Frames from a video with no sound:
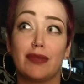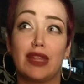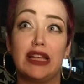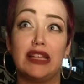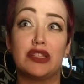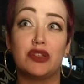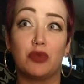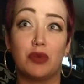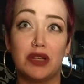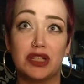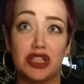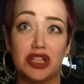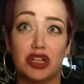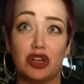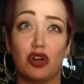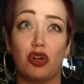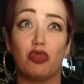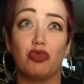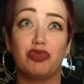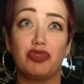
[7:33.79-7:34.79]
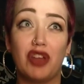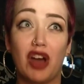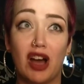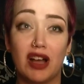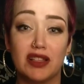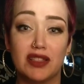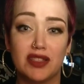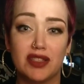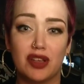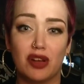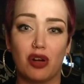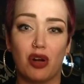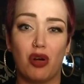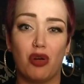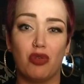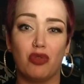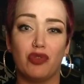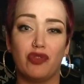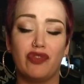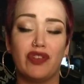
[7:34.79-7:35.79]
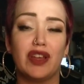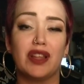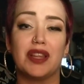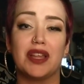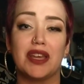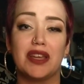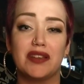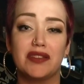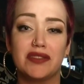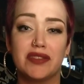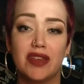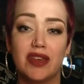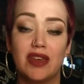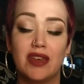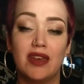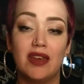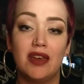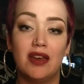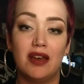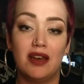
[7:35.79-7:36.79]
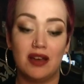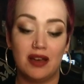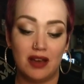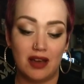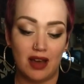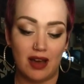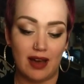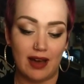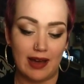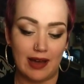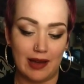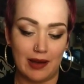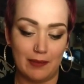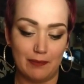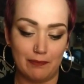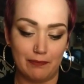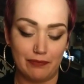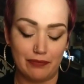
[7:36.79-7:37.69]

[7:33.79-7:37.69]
intuition, your own thoughts, your own feelings. I